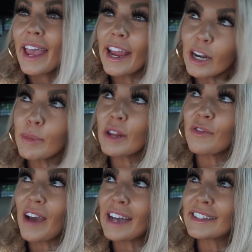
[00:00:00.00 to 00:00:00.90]

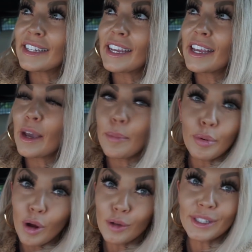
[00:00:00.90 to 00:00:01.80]
intermittent fasting,
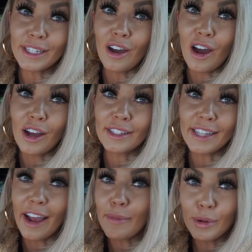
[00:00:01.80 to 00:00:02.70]
pros and cons.
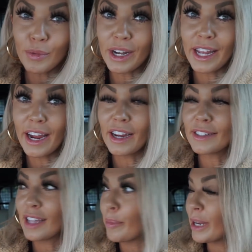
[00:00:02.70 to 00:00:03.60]
I've been running
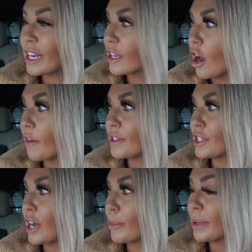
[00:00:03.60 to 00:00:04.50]
errands. I've been at a coffee
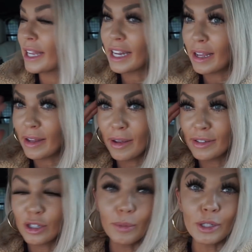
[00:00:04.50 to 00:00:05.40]
shop getting
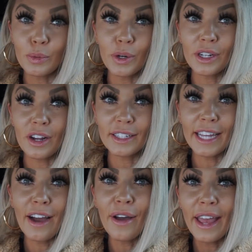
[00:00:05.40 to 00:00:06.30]
so much work knocked
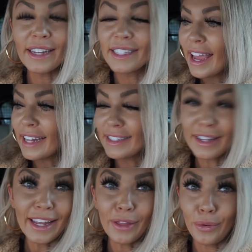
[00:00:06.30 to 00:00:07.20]
out, and it's
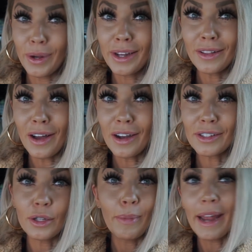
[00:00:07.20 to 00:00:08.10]
like 3
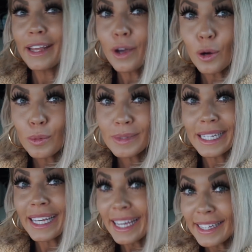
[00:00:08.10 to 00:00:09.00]
o'clock, so I'm heading home
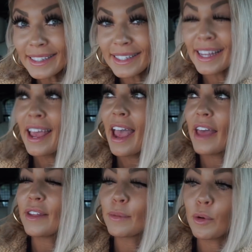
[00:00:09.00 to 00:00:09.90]
to eat,
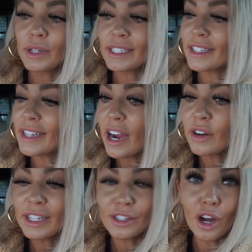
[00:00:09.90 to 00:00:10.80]
and then I'm going to sit
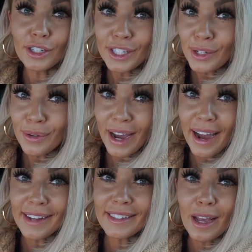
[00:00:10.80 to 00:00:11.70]
down and talk to you
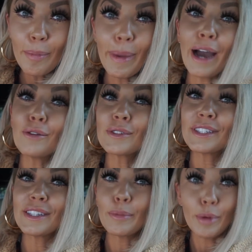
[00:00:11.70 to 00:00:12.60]
guys
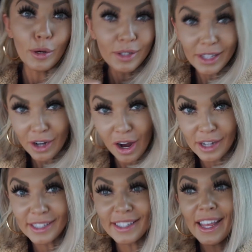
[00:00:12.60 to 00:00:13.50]
about the pros and the
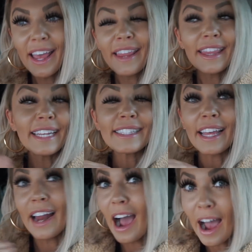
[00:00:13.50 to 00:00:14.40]
cons, things
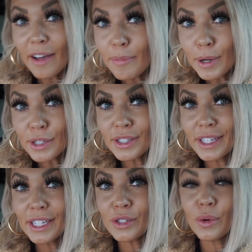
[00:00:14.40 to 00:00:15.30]
that I've
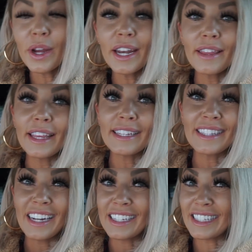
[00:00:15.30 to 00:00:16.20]
personally enjoyed, things
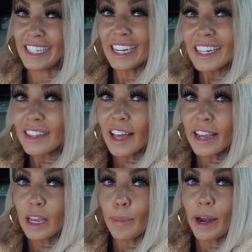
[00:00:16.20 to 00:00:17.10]
that I didn't
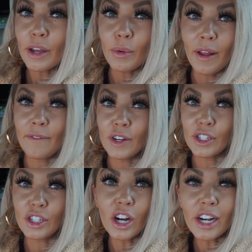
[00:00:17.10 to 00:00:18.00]
like about it when I
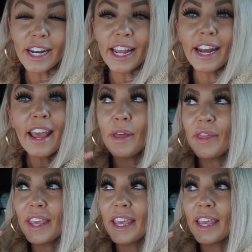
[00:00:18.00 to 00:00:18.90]
first started it,
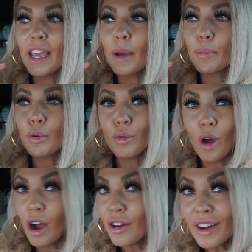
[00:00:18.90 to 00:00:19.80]
the
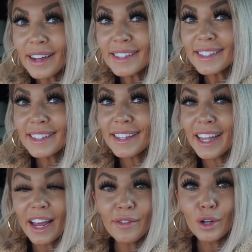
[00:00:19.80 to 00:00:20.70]
progress
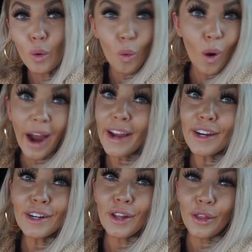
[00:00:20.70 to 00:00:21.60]
that I've
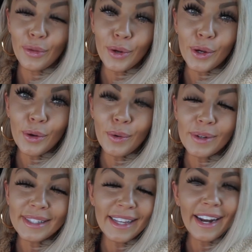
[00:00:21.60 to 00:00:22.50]
acquired
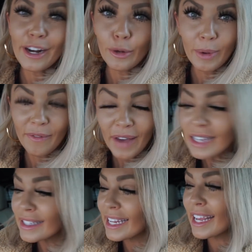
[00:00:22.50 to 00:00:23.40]
through said intermittent
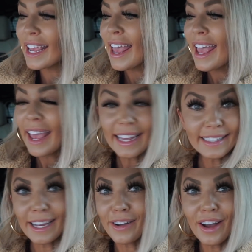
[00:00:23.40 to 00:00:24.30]
fasting,
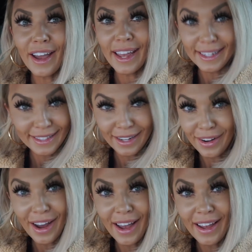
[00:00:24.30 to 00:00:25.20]
etc.,
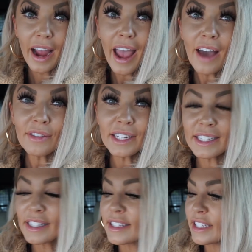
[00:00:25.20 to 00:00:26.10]
etc. I haven't
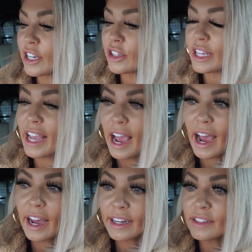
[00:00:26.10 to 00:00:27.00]
necessarily
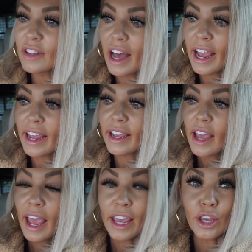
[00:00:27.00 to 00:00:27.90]
had
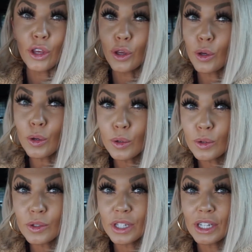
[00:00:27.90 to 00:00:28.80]
like a
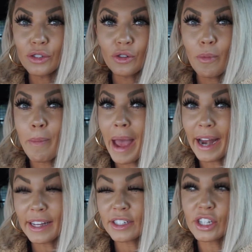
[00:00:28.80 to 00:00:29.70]
huge
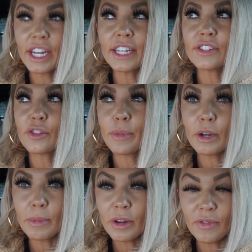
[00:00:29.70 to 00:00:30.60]
dramatic change from
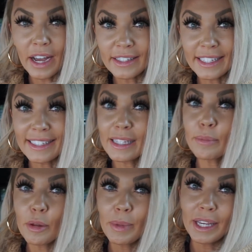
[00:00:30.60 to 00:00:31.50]
intermittent fasting
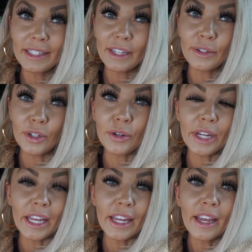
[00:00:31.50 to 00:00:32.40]
simply because I was
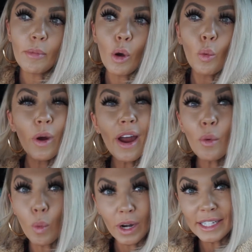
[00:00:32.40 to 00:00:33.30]
already where I
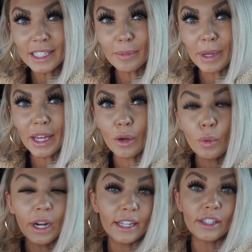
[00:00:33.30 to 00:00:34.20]
wanted to be
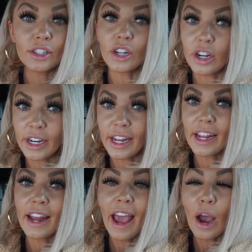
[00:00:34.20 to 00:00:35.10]
when I started
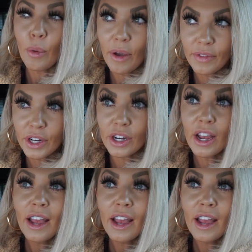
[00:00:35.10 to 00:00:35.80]
it. However,